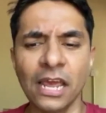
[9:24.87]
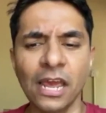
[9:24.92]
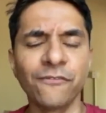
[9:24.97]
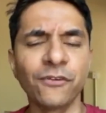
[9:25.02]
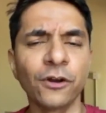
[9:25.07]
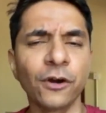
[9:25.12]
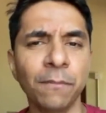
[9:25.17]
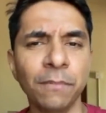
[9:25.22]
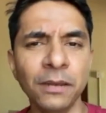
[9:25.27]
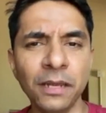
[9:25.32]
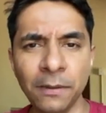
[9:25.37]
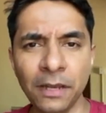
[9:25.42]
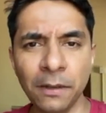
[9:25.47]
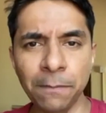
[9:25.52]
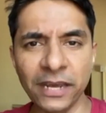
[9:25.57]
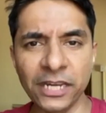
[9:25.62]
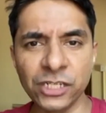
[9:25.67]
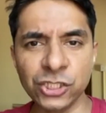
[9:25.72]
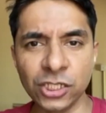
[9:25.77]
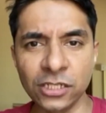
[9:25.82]
If you're a BP
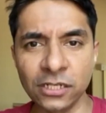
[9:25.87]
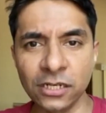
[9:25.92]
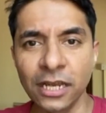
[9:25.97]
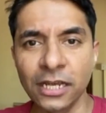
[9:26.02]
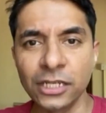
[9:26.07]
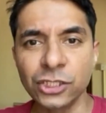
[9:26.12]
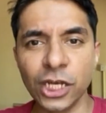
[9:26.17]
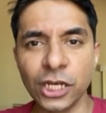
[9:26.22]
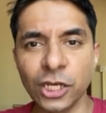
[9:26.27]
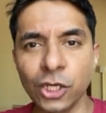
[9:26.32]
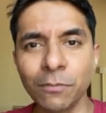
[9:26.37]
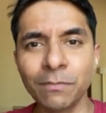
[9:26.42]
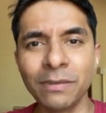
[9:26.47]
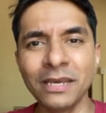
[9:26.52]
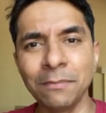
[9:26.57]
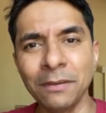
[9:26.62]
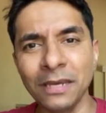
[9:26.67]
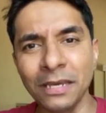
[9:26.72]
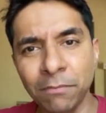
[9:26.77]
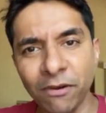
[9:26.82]
patient, check your
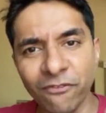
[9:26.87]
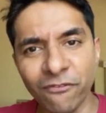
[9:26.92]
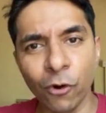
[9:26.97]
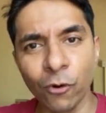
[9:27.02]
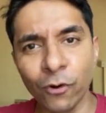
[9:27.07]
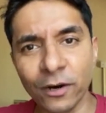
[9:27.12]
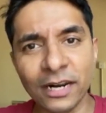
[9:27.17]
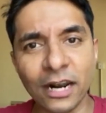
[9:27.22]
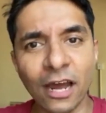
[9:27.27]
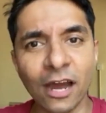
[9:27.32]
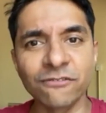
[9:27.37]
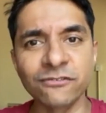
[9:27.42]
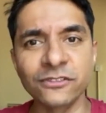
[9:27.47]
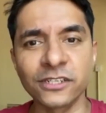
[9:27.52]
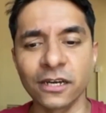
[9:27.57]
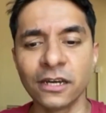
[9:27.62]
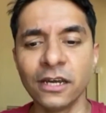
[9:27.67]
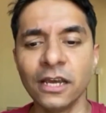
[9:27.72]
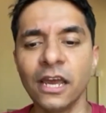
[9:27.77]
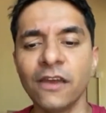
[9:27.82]
BP before and
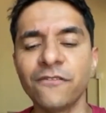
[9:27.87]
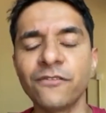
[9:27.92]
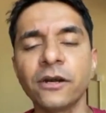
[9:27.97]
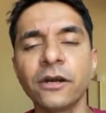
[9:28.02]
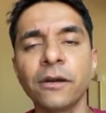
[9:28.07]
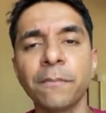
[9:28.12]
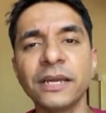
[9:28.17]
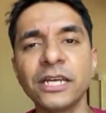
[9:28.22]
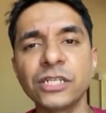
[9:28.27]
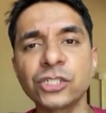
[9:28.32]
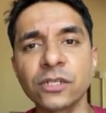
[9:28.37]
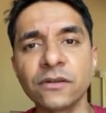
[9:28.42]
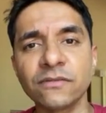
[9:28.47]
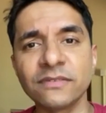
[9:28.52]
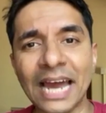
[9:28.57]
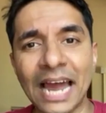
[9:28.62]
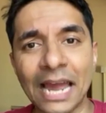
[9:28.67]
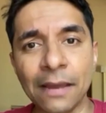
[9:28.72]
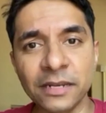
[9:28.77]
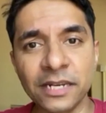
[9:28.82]
after. If you're a patient
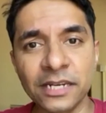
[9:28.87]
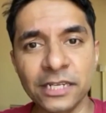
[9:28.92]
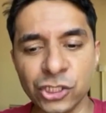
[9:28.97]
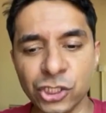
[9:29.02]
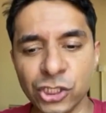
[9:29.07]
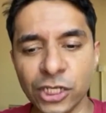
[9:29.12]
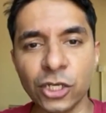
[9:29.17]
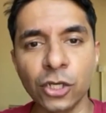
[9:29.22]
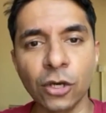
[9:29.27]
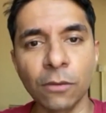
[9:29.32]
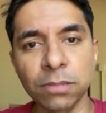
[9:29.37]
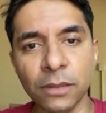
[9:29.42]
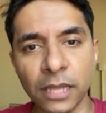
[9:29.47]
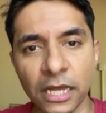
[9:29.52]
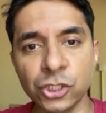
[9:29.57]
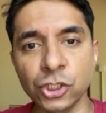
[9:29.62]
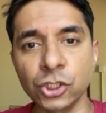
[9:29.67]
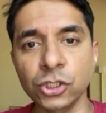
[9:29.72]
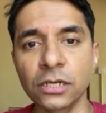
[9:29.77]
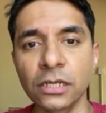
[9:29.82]
of diabetes, check your
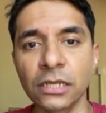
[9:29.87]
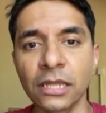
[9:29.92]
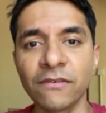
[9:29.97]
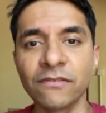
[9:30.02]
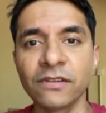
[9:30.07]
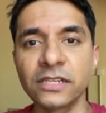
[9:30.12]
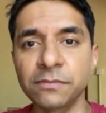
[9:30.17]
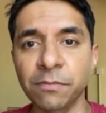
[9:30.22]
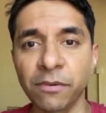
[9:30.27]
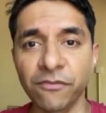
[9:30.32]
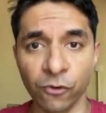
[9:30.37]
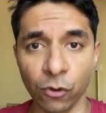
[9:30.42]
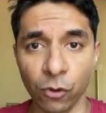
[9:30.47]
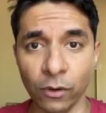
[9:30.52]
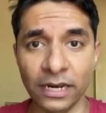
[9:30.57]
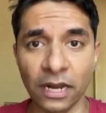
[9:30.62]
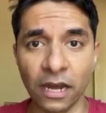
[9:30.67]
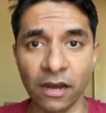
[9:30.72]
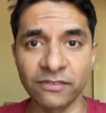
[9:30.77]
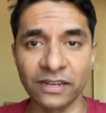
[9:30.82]
blood sugar levels
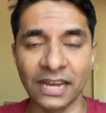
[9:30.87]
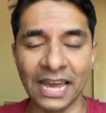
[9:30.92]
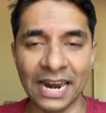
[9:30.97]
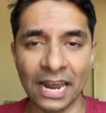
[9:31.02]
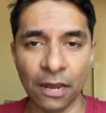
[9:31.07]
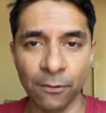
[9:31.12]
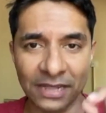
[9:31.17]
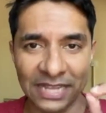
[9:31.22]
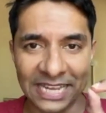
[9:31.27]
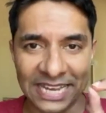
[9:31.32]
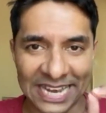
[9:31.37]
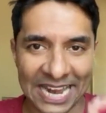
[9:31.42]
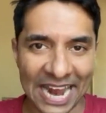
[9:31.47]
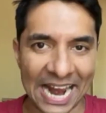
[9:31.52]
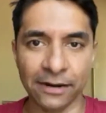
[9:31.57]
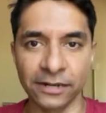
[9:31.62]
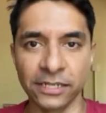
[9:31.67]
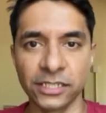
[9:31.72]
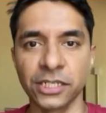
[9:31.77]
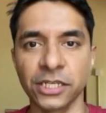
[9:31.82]
before and after. And I will
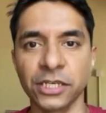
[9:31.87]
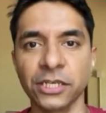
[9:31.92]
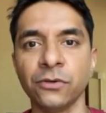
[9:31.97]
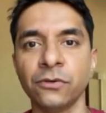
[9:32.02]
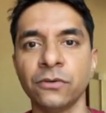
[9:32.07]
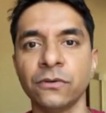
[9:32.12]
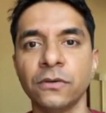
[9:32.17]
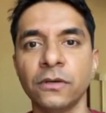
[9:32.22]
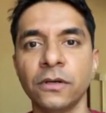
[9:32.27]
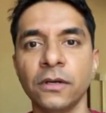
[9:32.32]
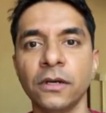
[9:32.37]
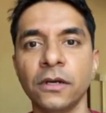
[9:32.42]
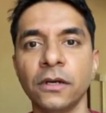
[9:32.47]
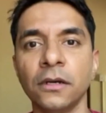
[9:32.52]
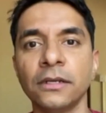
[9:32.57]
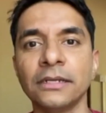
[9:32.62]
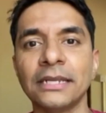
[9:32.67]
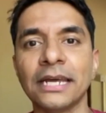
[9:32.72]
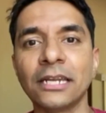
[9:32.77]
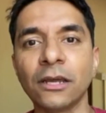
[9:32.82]
guarantee you
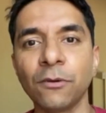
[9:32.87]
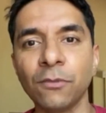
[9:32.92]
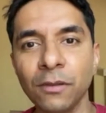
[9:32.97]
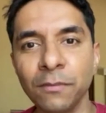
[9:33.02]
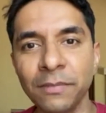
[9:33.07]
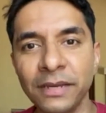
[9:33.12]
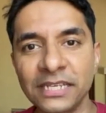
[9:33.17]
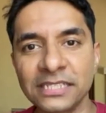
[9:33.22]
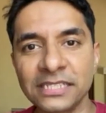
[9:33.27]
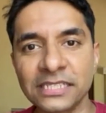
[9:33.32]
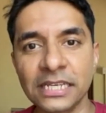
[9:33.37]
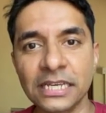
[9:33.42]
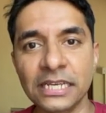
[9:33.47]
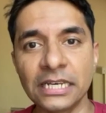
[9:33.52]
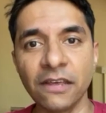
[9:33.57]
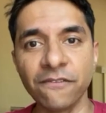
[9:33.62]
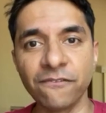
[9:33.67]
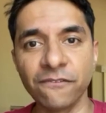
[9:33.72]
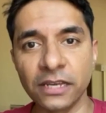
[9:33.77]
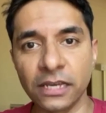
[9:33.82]
that there will be a
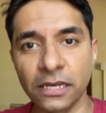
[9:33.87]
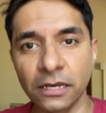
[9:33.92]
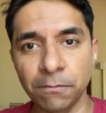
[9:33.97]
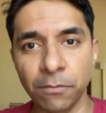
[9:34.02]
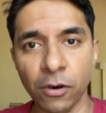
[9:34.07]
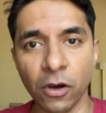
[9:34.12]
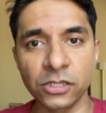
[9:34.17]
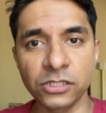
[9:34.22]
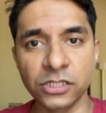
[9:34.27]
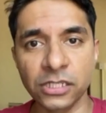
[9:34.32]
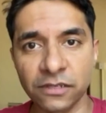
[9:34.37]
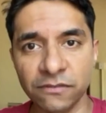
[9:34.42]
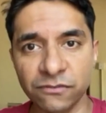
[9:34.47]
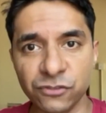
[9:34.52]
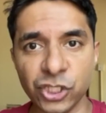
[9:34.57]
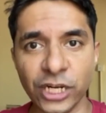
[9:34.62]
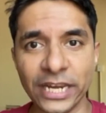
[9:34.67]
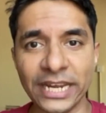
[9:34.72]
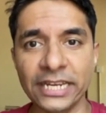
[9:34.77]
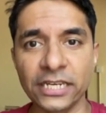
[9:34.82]
significant
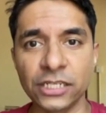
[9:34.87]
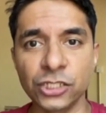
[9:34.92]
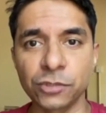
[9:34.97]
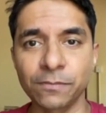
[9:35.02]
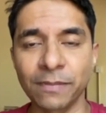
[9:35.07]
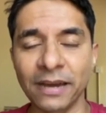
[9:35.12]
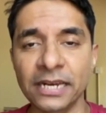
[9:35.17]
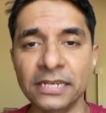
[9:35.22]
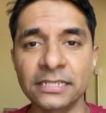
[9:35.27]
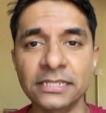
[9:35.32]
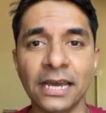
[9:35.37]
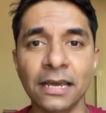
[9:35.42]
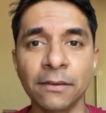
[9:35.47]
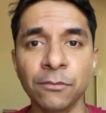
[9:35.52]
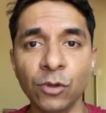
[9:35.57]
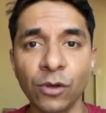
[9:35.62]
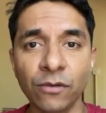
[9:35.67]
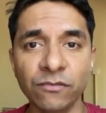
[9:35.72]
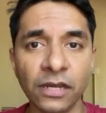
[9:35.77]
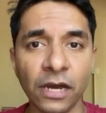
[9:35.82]
positive change by the
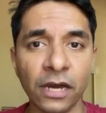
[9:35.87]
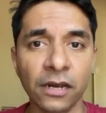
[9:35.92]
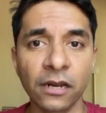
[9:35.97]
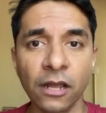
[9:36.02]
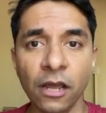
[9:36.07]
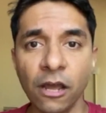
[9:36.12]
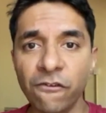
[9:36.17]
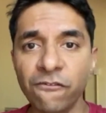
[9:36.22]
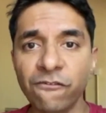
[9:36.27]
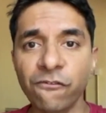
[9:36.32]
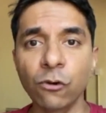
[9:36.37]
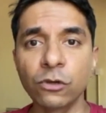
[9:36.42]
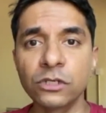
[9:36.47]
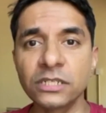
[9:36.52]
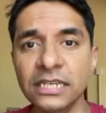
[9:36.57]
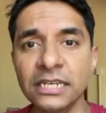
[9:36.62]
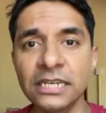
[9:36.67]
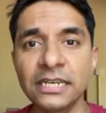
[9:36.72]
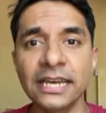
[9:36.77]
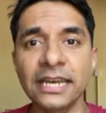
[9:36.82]
time you have done
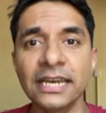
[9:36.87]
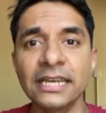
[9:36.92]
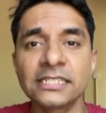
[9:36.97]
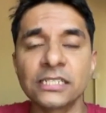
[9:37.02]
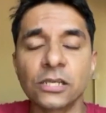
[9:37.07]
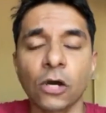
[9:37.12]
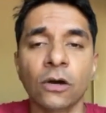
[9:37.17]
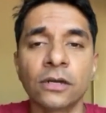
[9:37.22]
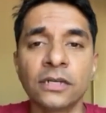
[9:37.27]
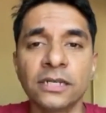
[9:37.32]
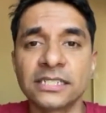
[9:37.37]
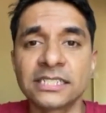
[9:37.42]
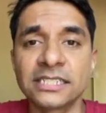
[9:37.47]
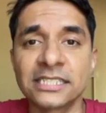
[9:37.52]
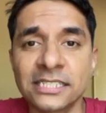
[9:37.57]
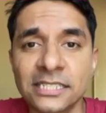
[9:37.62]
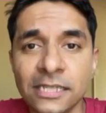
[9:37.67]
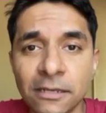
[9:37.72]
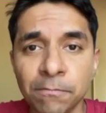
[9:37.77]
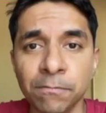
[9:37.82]
14 days on this
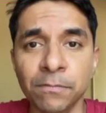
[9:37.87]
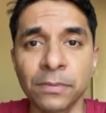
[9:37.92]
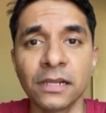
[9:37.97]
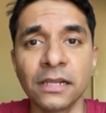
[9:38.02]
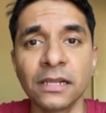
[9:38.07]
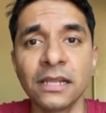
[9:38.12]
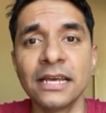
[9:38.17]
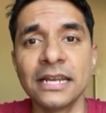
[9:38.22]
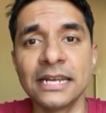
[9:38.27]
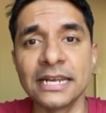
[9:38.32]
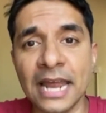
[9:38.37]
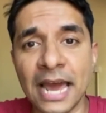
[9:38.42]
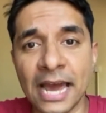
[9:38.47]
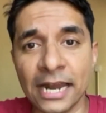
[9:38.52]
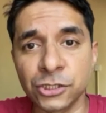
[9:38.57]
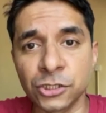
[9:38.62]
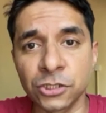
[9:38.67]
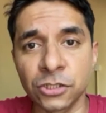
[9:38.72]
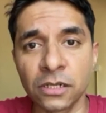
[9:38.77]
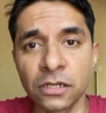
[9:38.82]
simple,
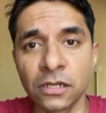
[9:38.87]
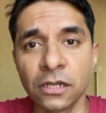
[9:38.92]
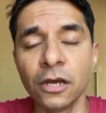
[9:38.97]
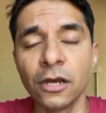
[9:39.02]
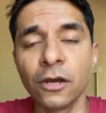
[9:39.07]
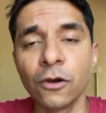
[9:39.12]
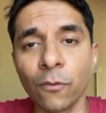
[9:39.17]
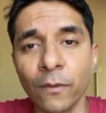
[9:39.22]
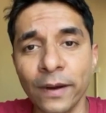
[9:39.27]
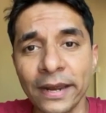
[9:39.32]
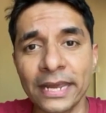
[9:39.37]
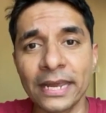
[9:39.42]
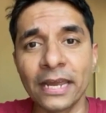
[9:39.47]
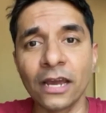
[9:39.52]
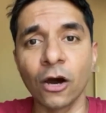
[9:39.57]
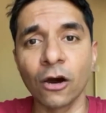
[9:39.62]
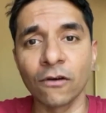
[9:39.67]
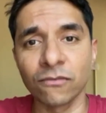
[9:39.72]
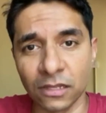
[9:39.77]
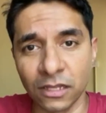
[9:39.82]
natural
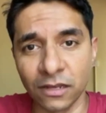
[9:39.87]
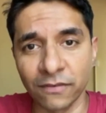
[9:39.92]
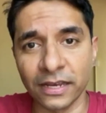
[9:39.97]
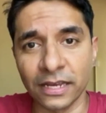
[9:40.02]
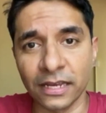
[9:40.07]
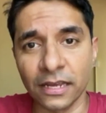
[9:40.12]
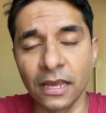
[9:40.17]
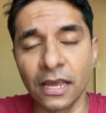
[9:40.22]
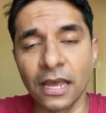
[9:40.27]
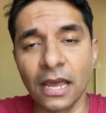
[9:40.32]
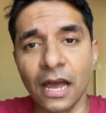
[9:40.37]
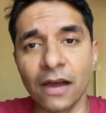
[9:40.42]
way of living.